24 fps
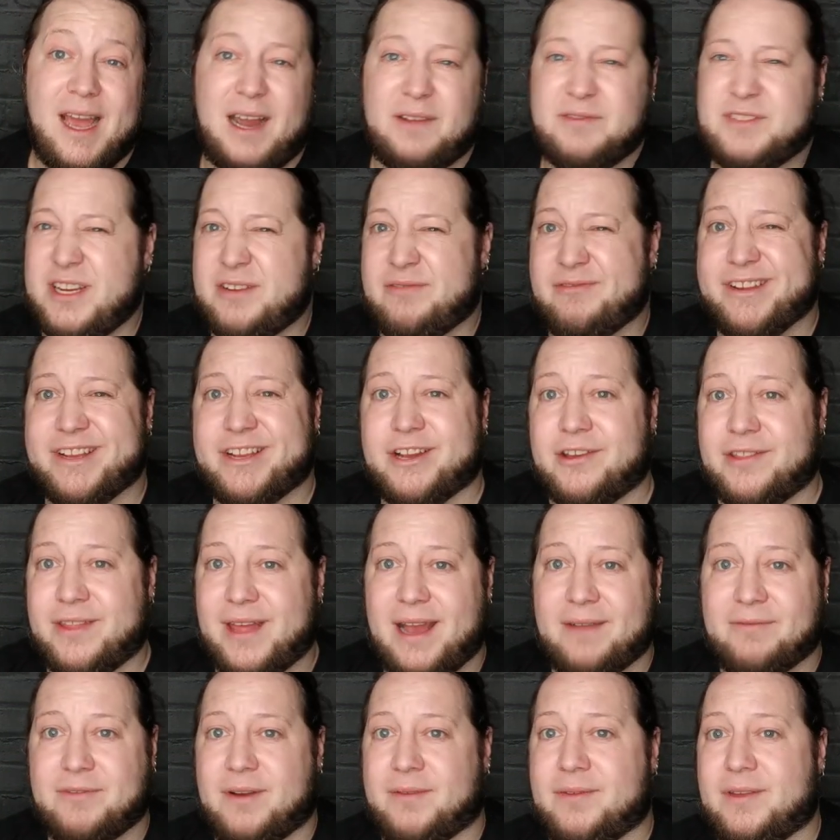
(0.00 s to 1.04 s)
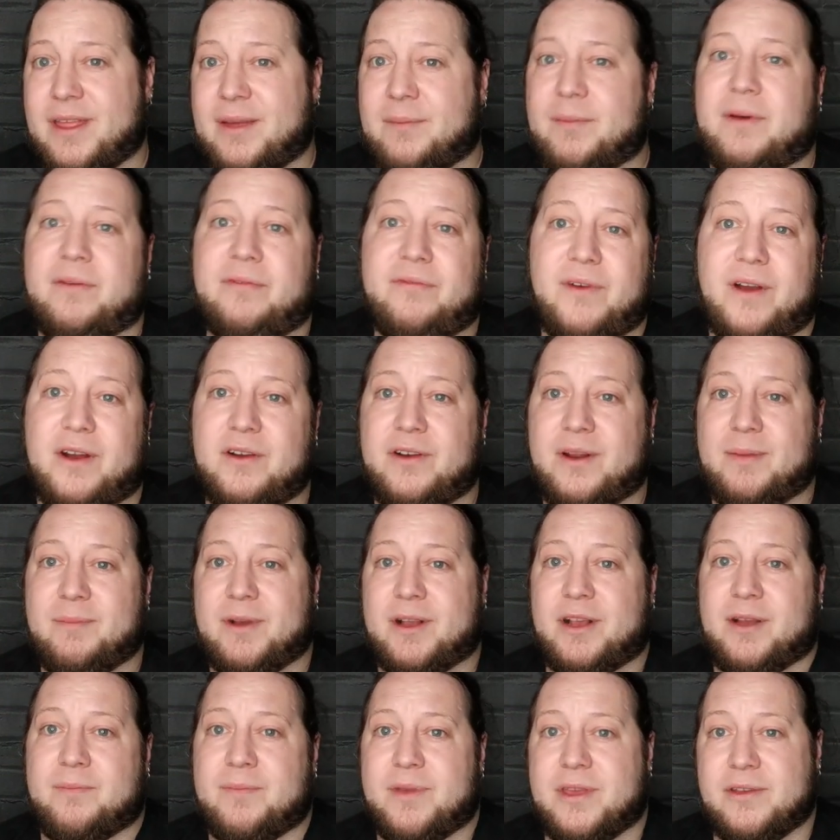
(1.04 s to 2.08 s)
I've generally got that. I've got it on my phone and
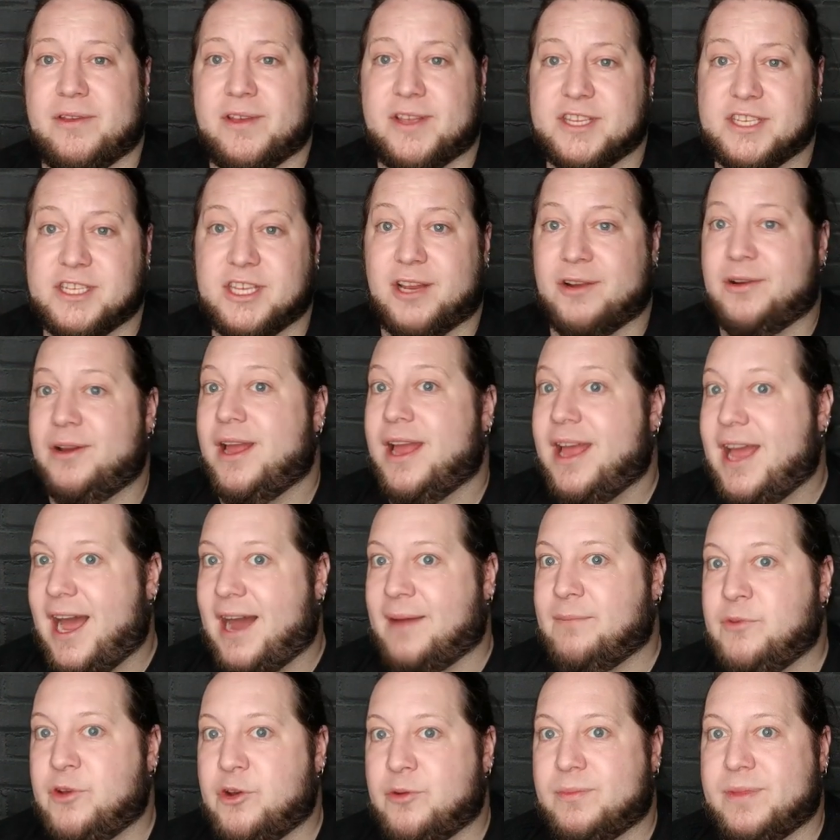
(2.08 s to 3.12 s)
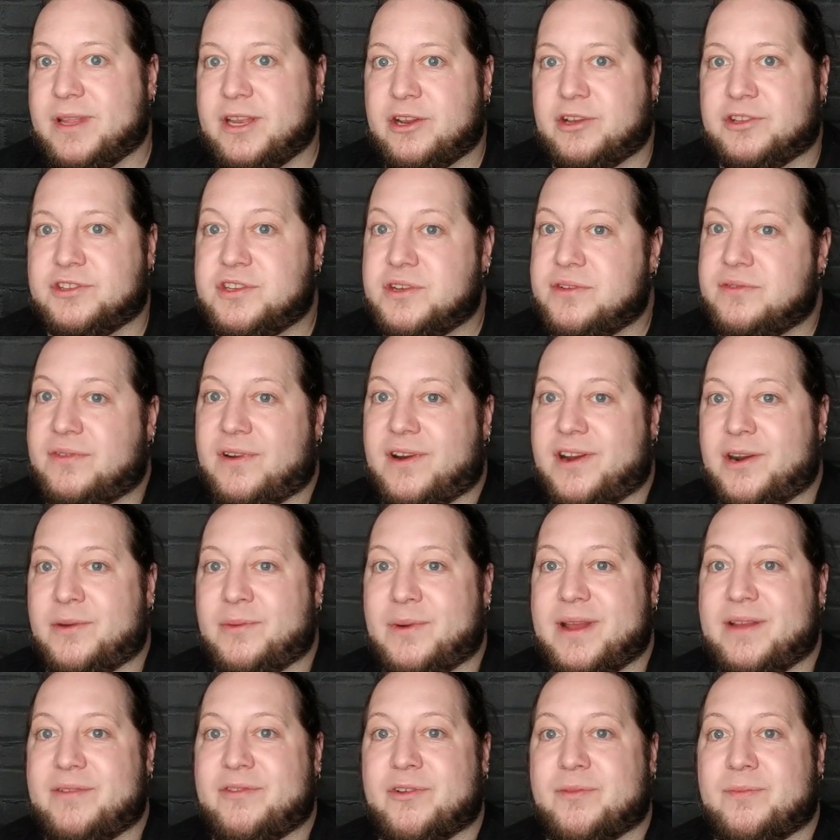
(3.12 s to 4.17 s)
my computer, so I'm normally not too far
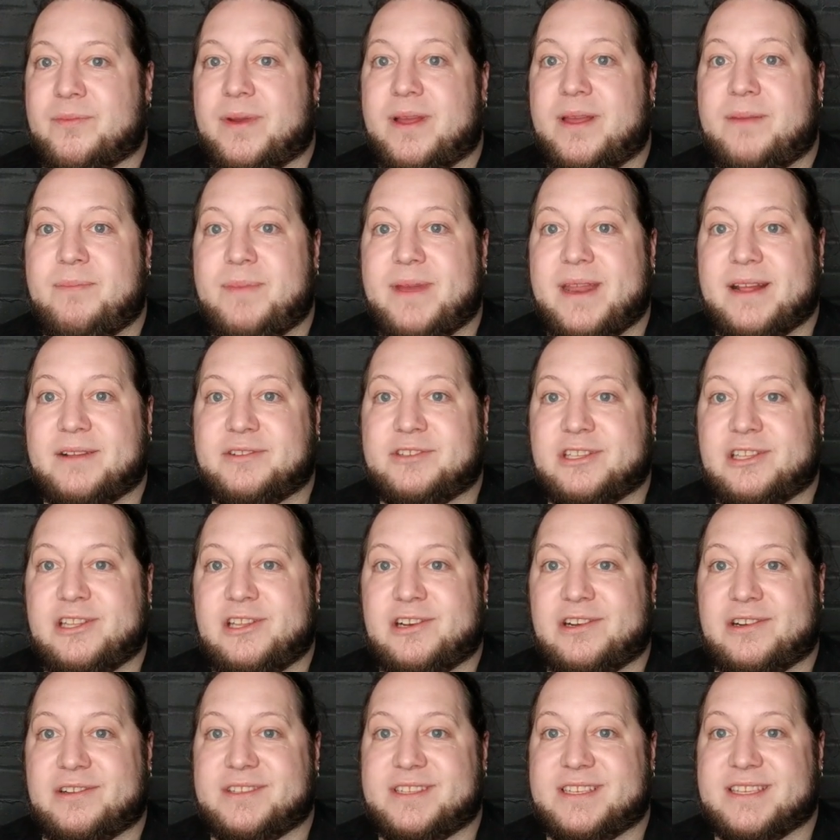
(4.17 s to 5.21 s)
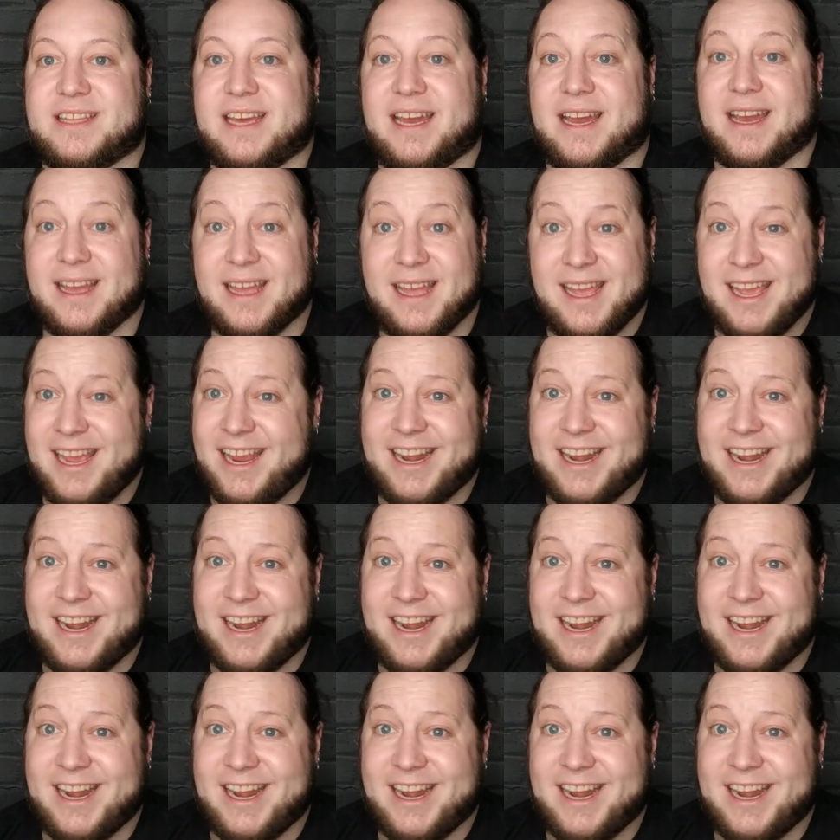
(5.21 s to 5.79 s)
away from being able to log onto that